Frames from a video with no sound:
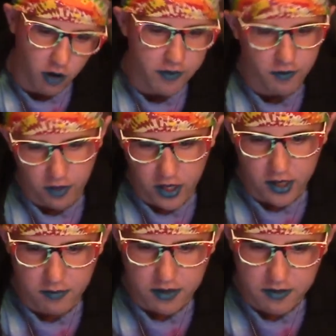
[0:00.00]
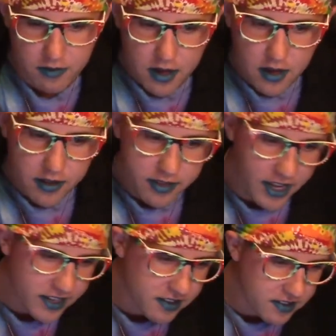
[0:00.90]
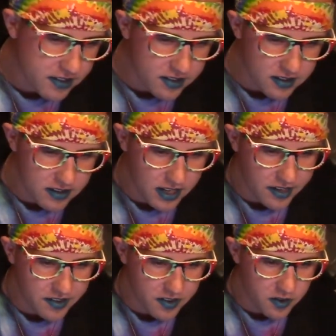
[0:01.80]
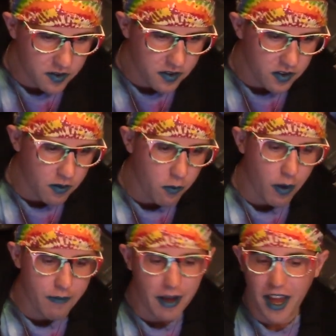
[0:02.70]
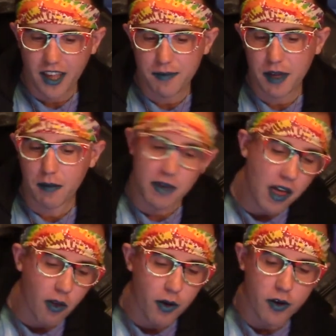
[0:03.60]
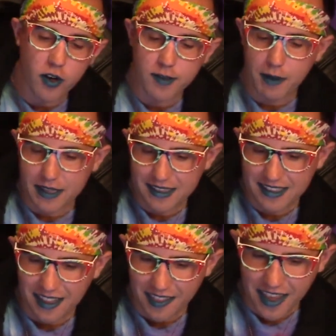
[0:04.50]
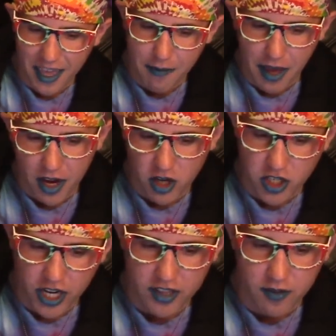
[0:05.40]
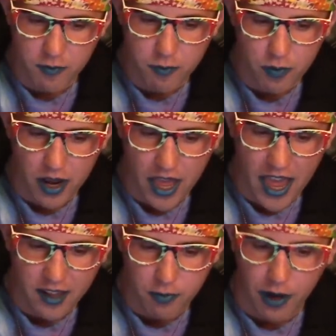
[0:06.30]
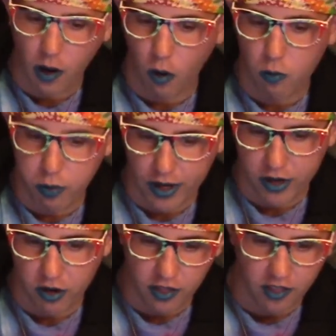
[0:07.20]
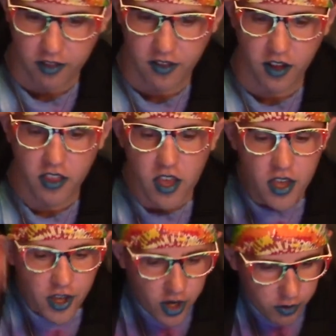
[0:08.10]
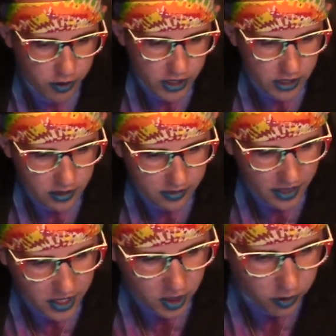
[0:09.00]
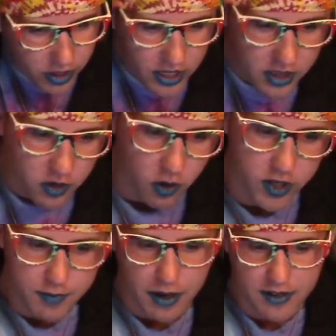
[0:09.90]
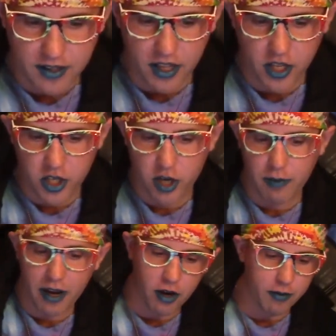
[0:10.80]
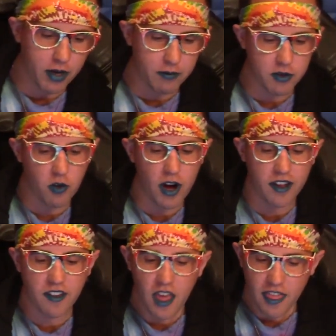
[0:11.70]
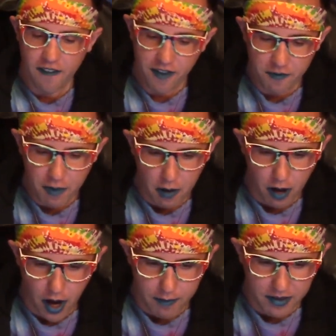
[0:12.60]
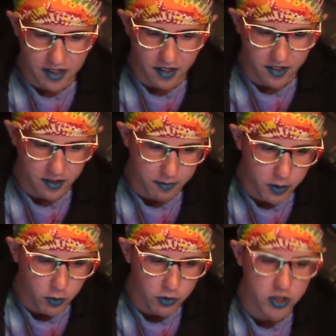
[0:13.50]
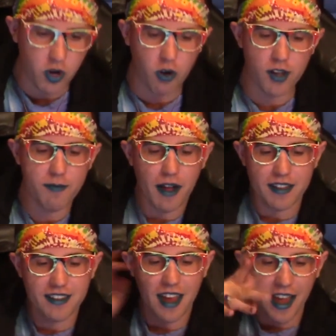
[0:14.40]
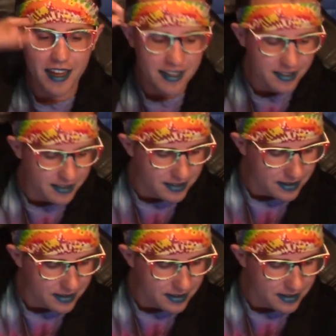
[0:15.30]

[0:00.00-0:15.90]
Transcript: in flames. Next is when my eyes become yellow, it corresponds to sunlight, and my hair shines as bright or brighter than the sun. Green corresponds to nature, and my hair becomes grass. The 5th power I possess is blue, which corresponds to ice.